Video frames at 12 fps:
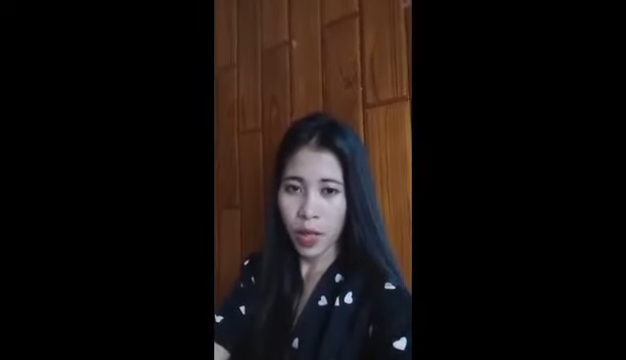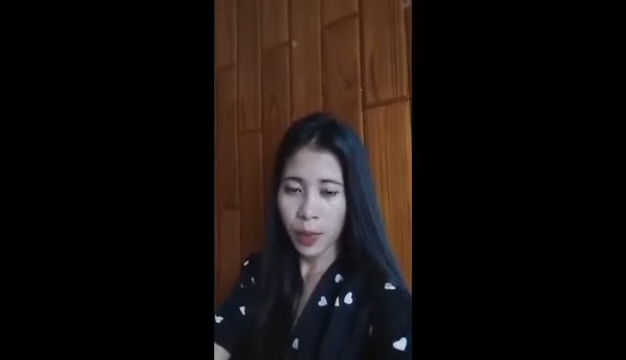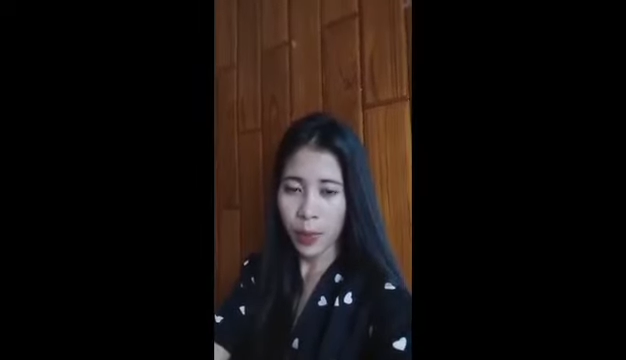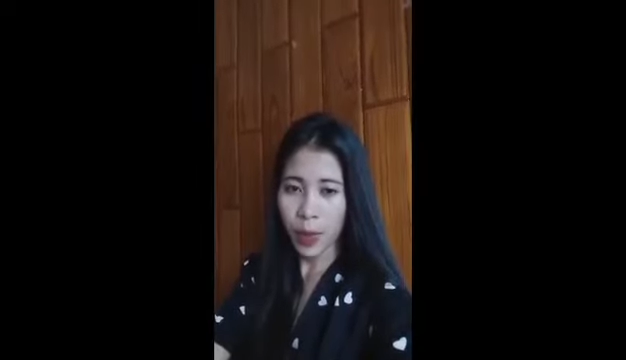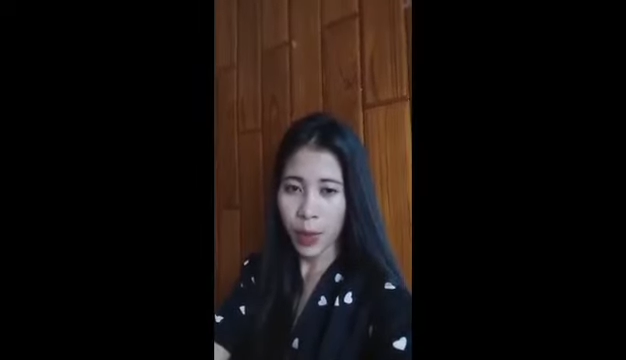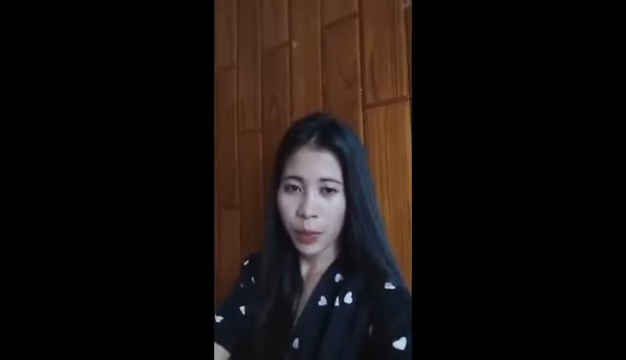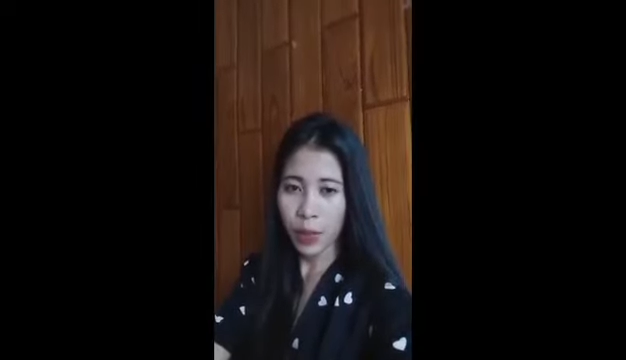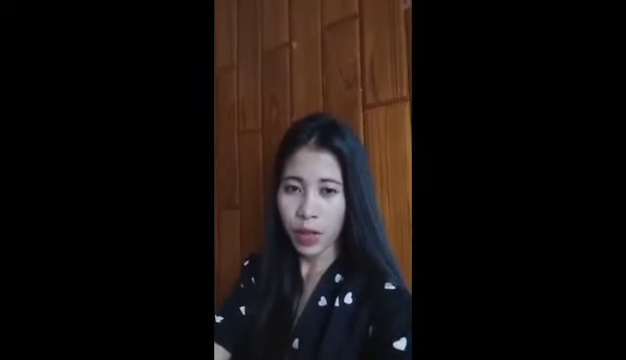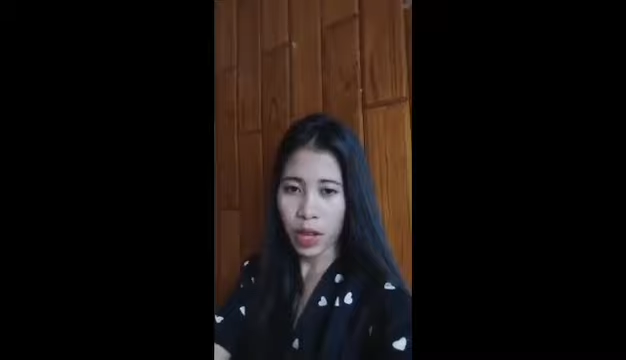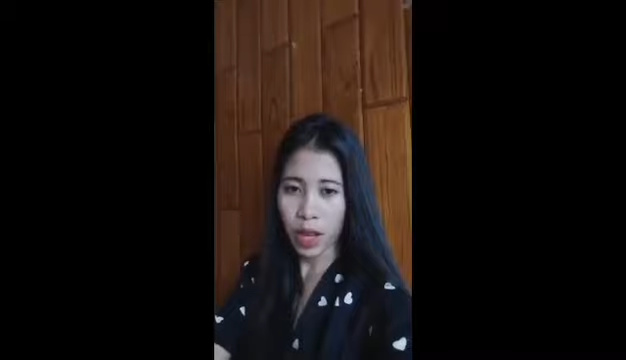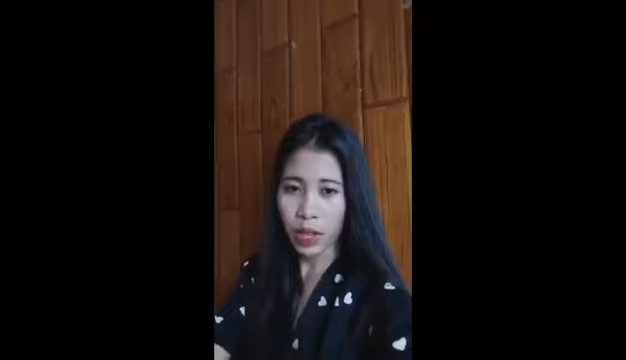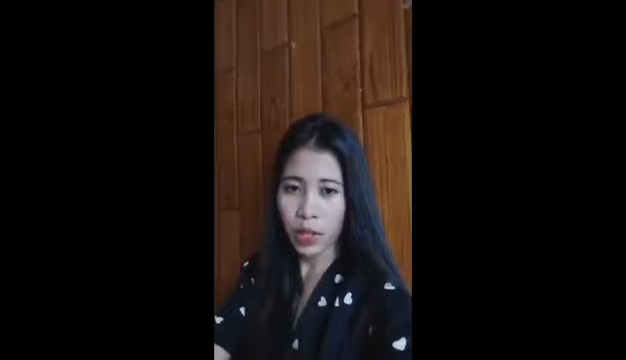other
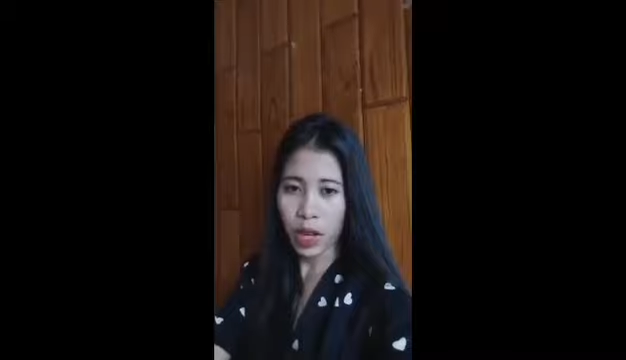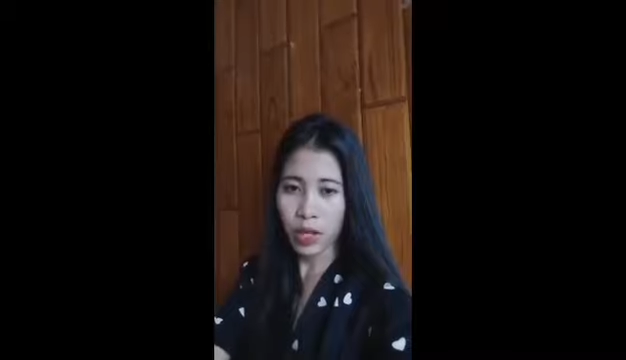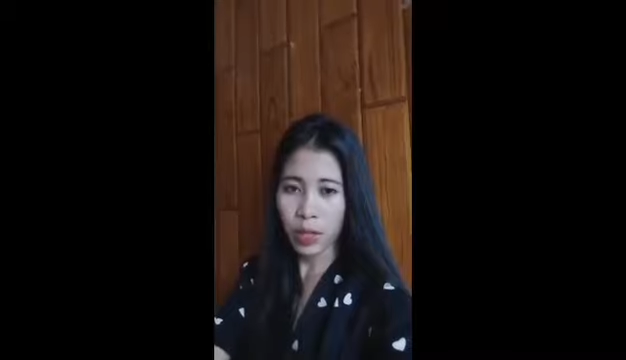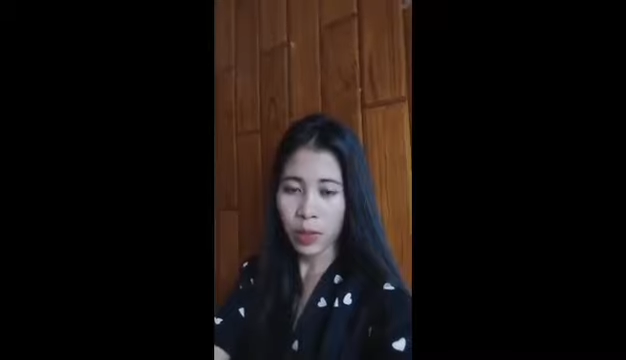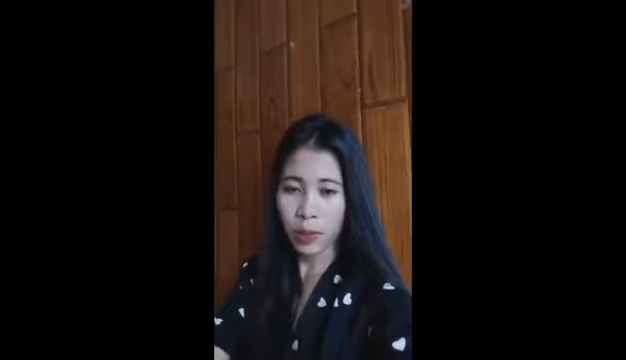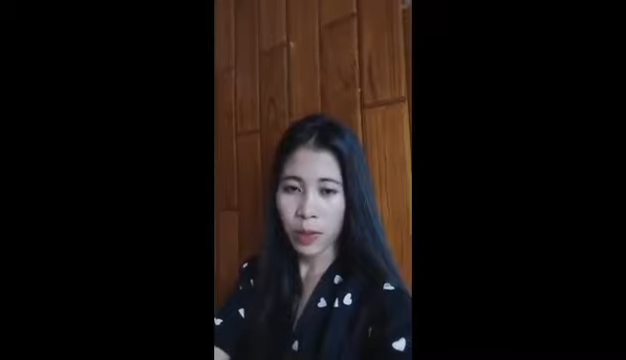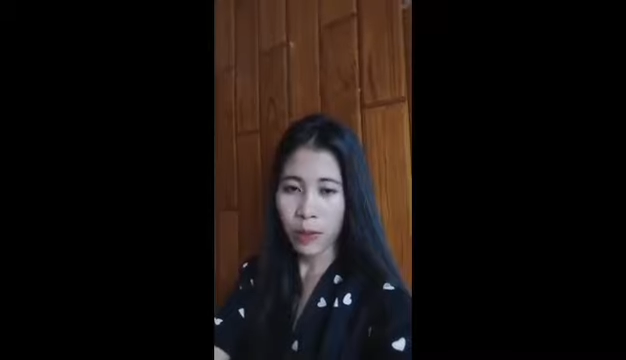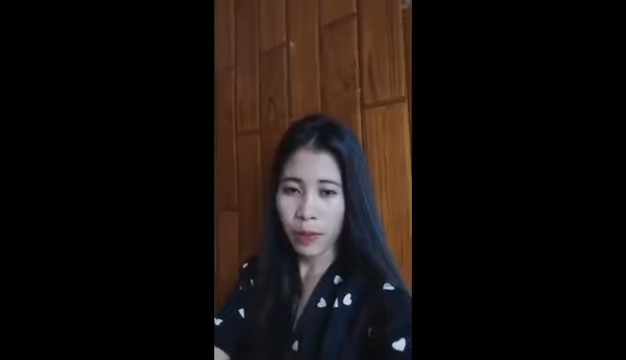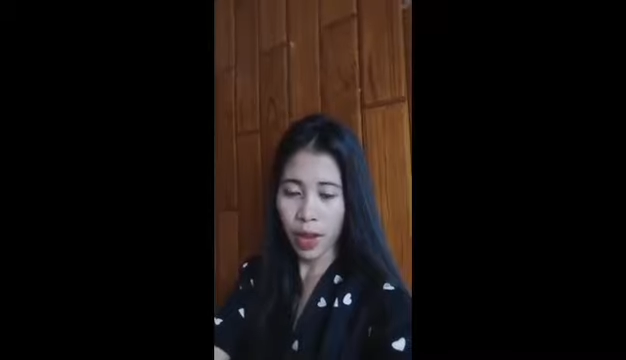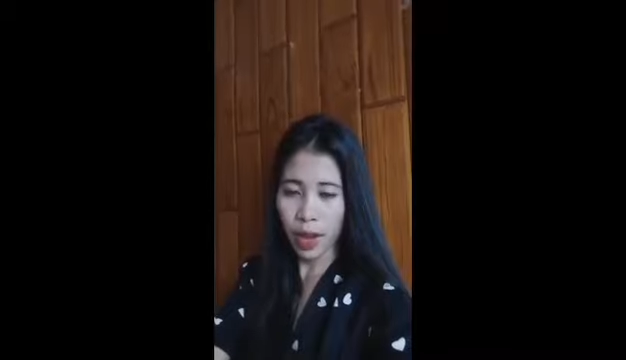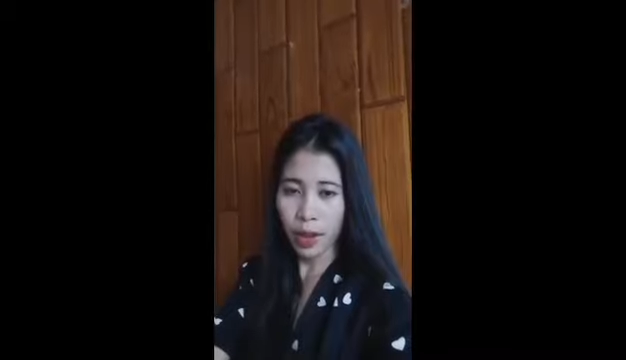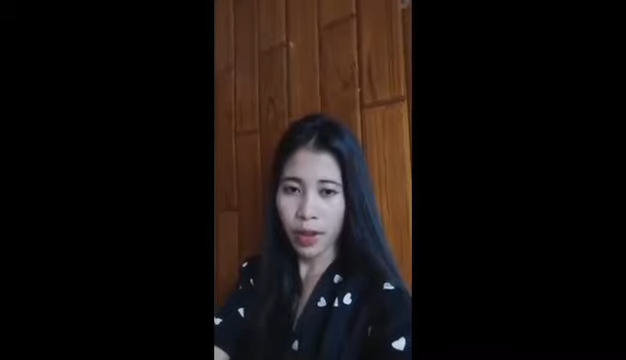people and tries to
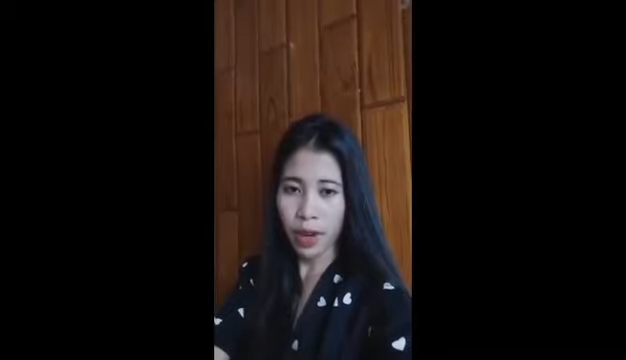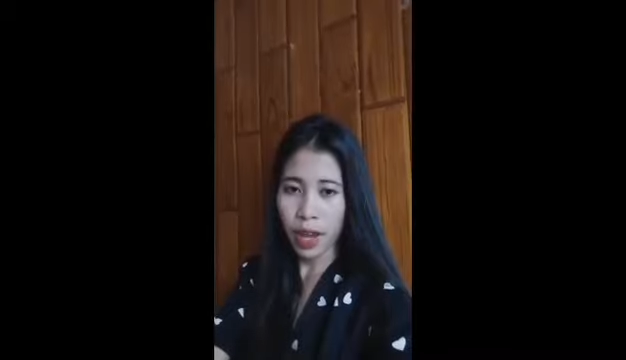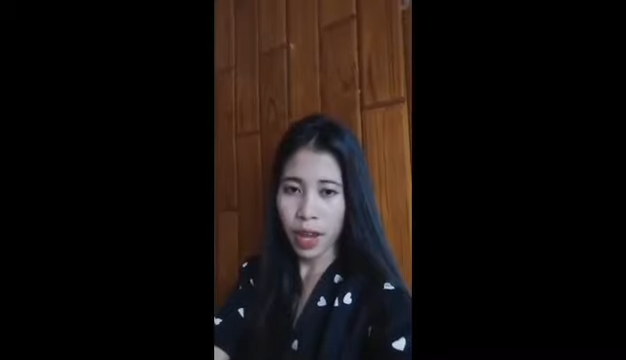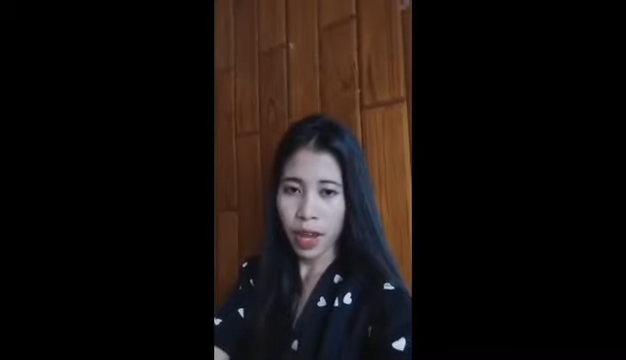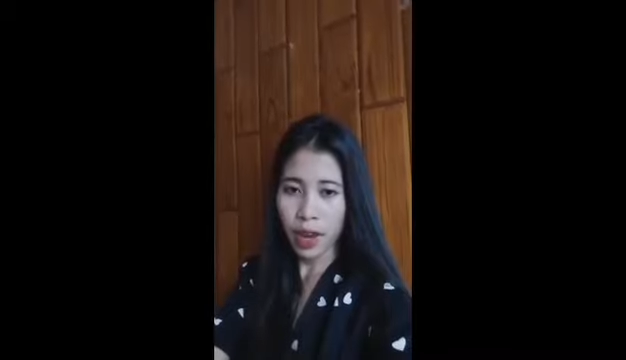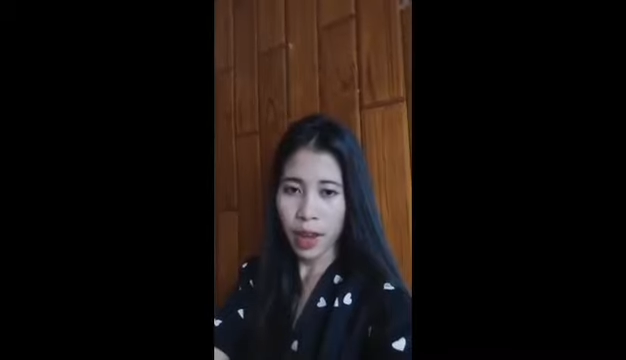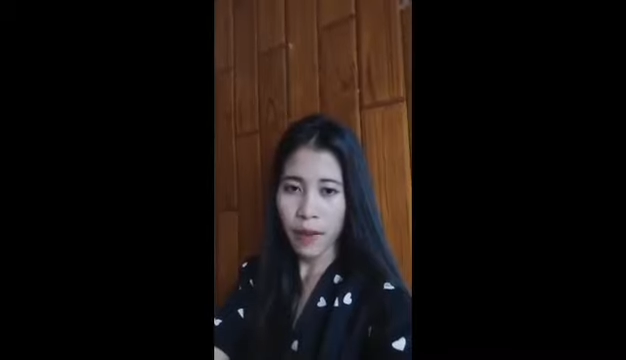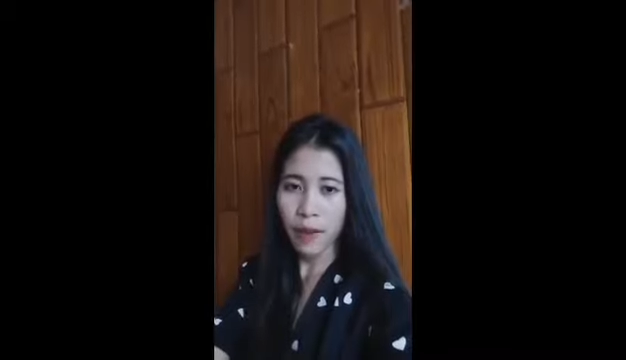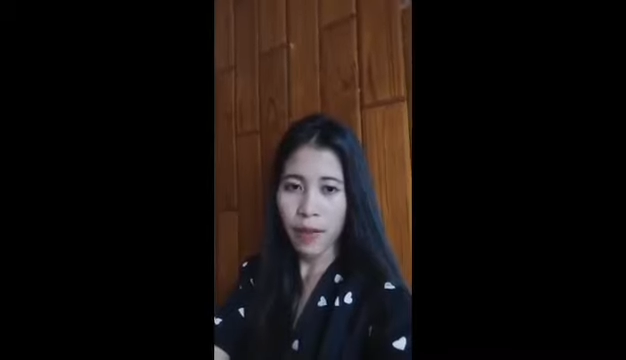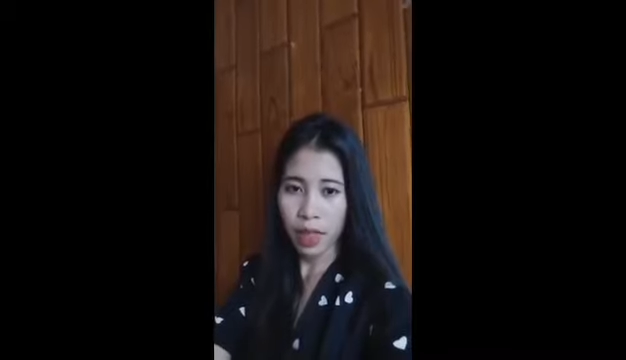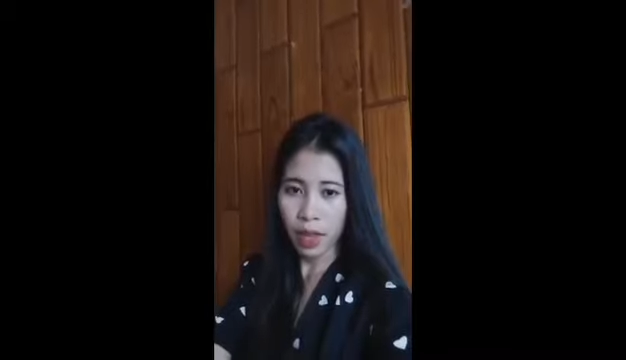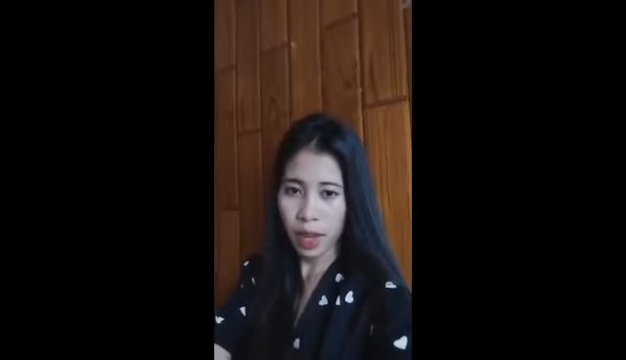be fair in
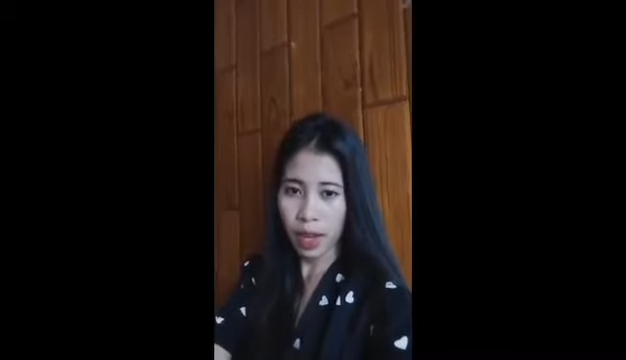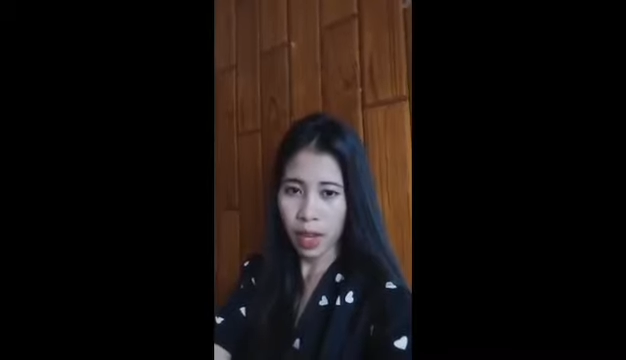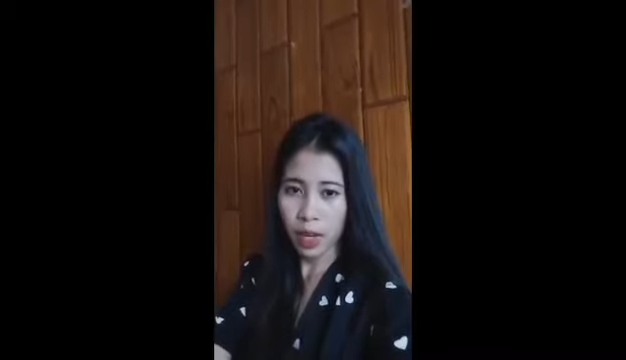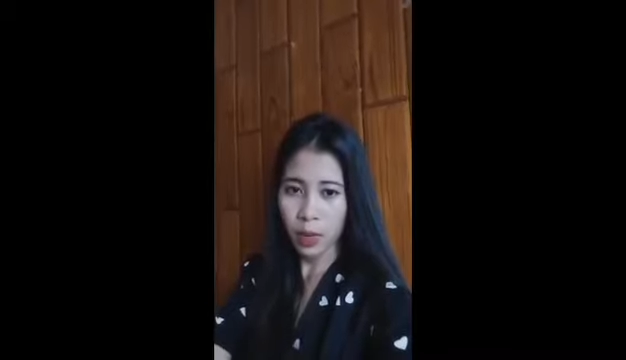everything I